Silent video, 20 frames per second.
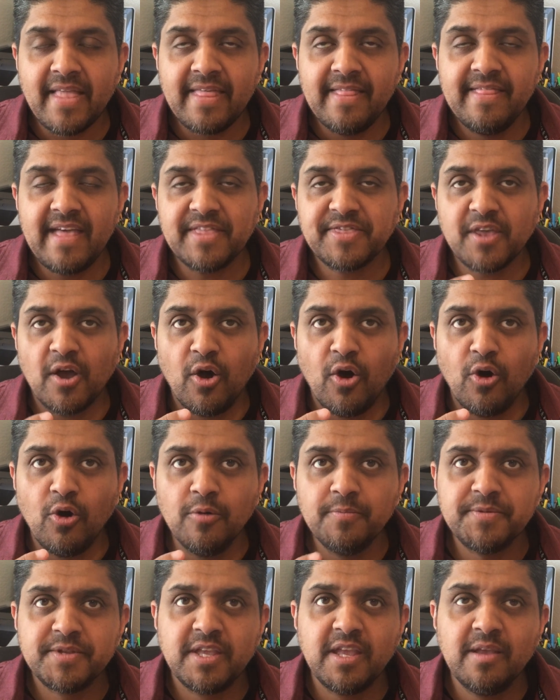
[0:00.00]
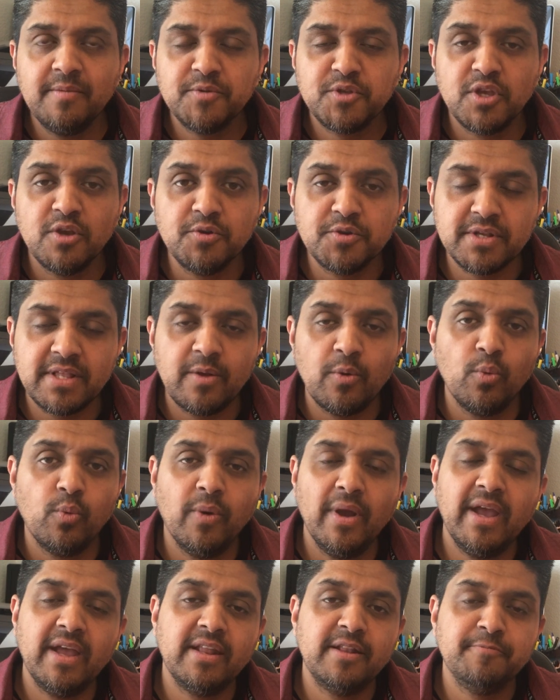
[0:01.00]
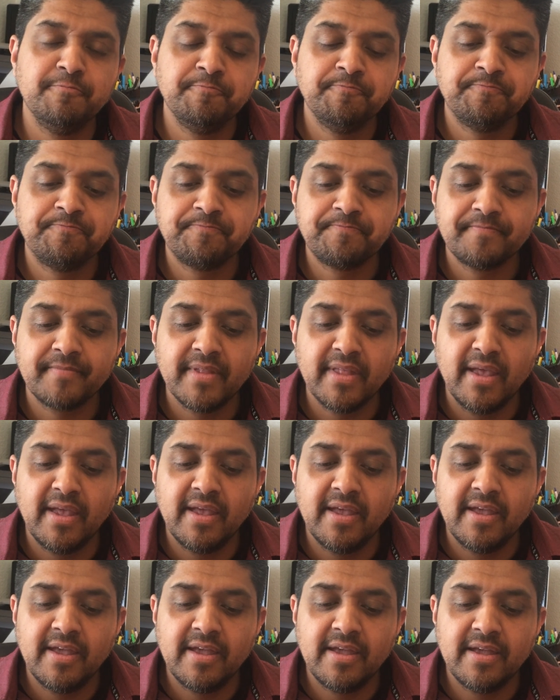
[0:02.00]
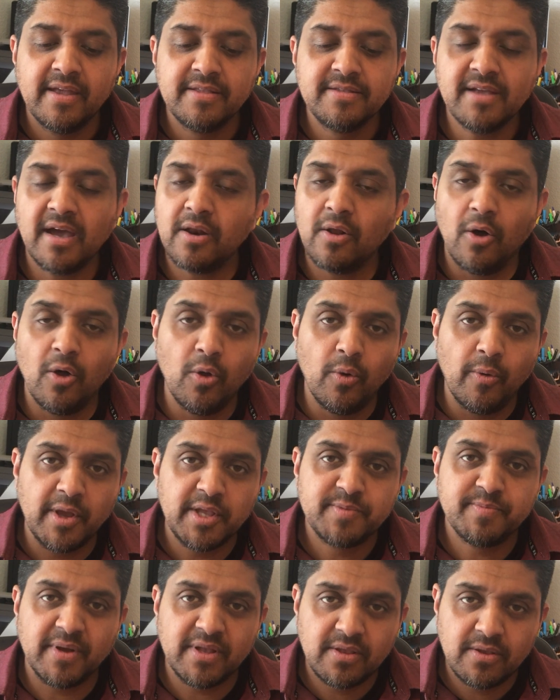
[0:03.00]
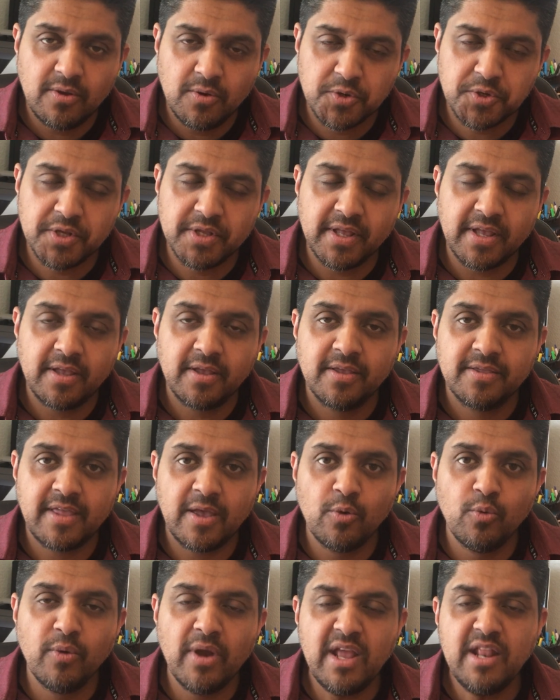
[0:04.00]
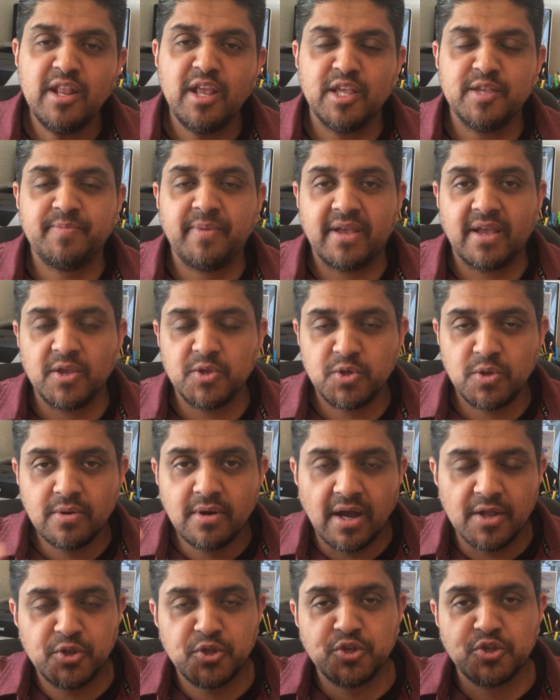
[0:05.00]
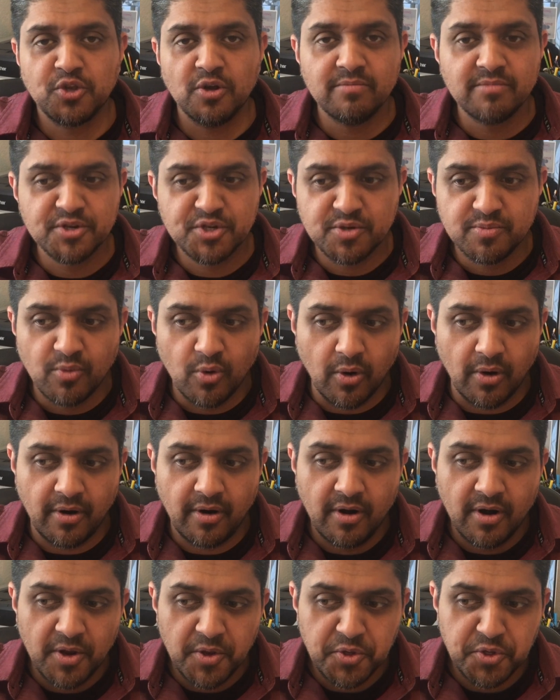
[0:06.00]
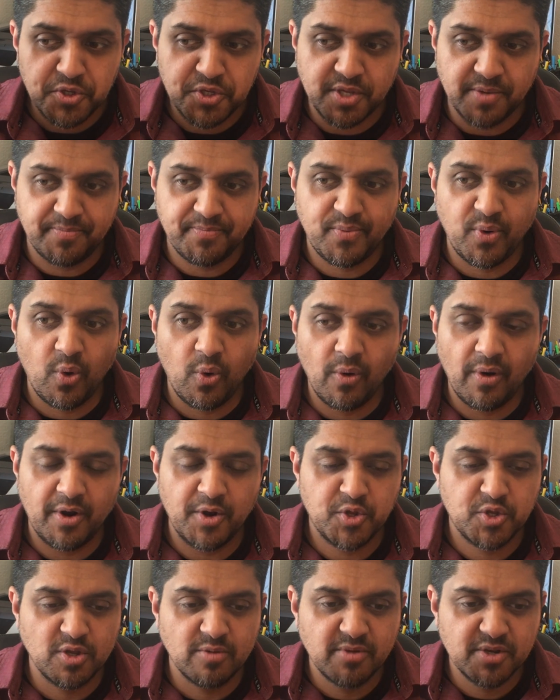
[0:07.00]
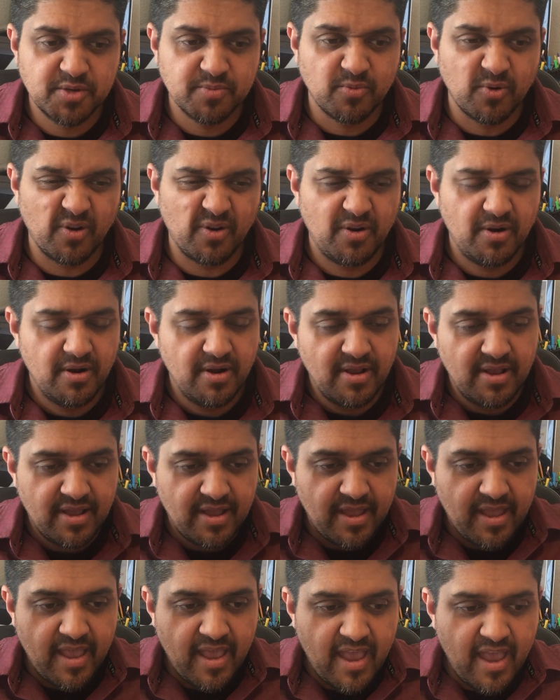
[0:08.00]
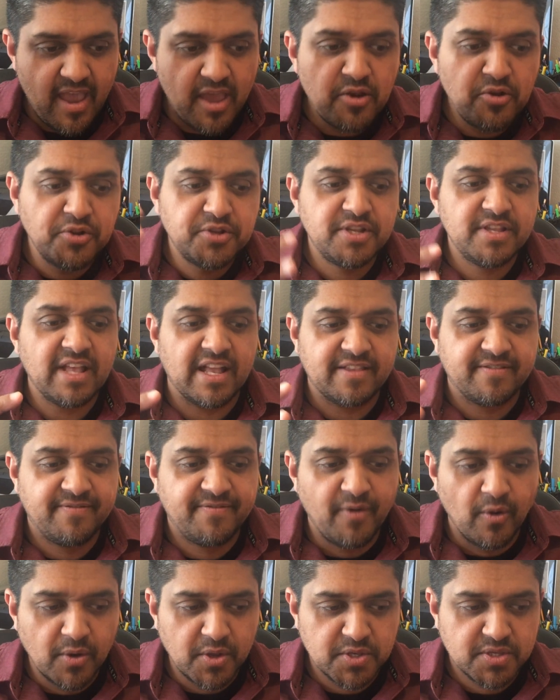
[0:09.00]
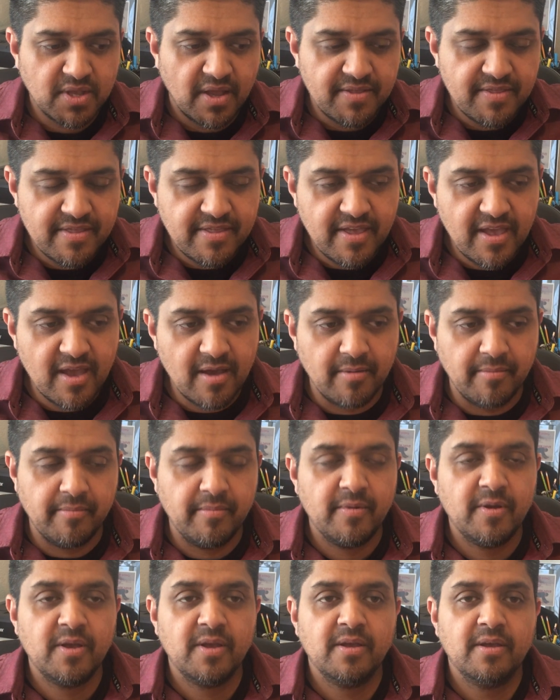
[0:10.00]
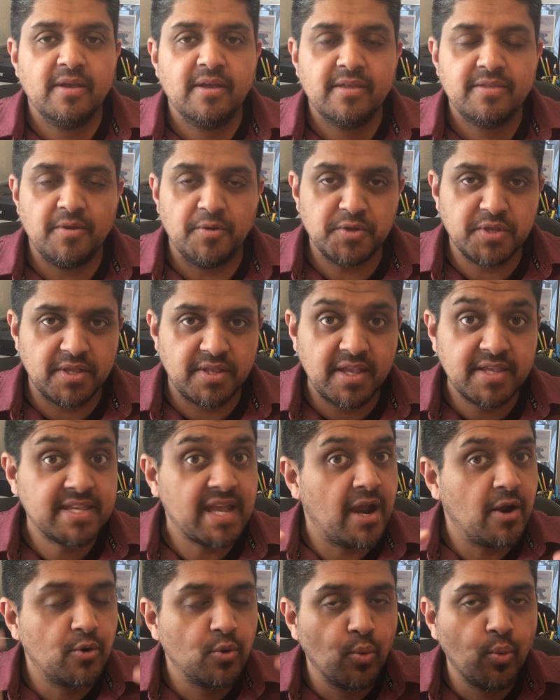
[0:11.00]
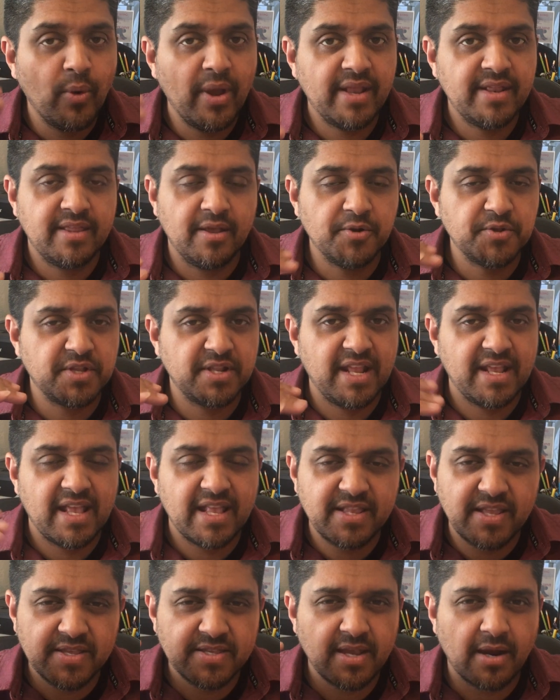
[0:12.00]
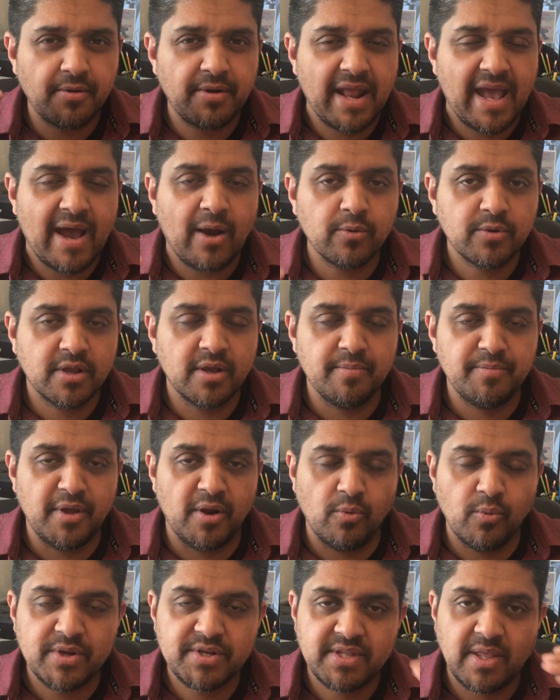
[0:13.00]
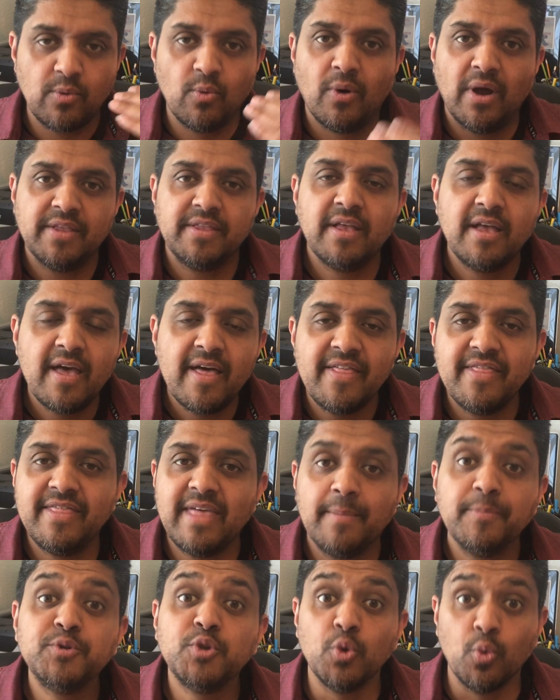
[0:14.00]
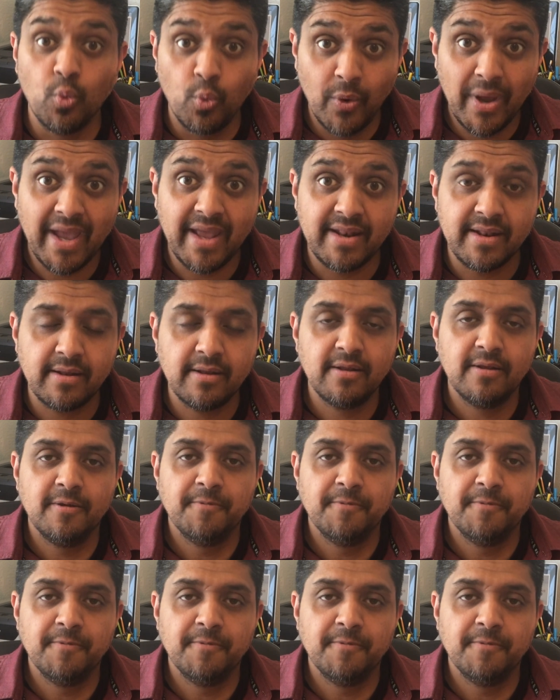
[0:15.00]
that the home teams usually win, not always, but usually they win is because you got so much more support, so much more energy that's focused on them. There's a desired win, there's a desired outcome there, which they want them to win.